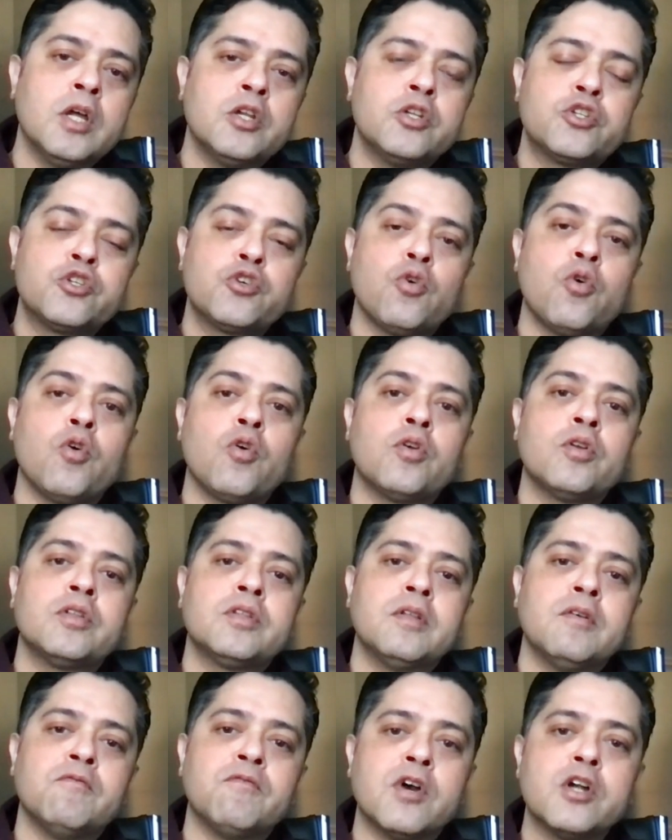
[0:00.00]
ensure
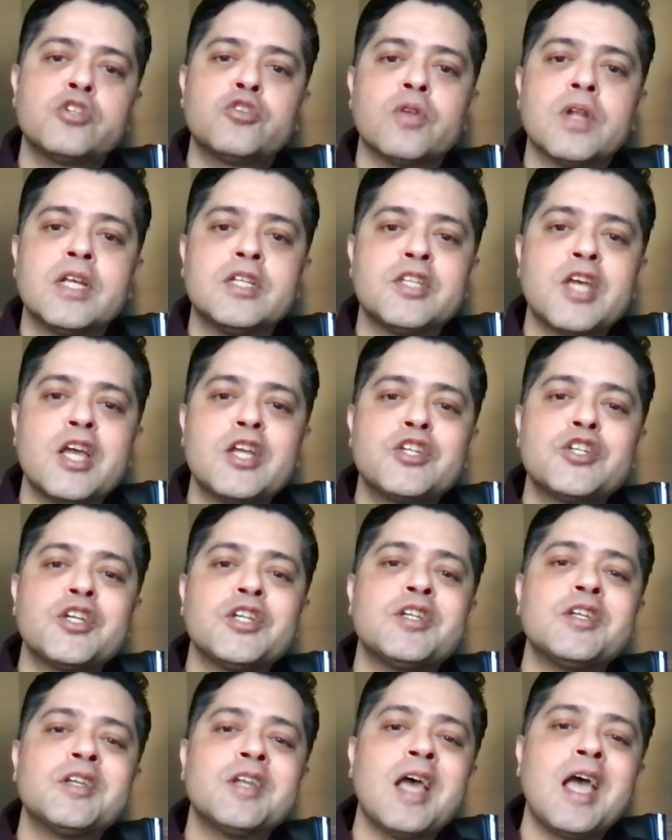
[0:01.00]

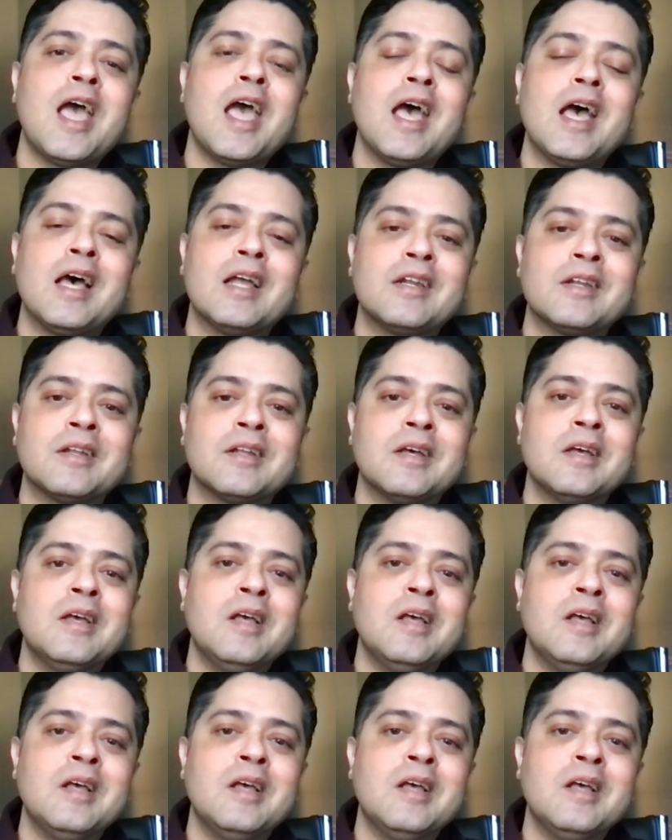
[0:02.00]
virtualization and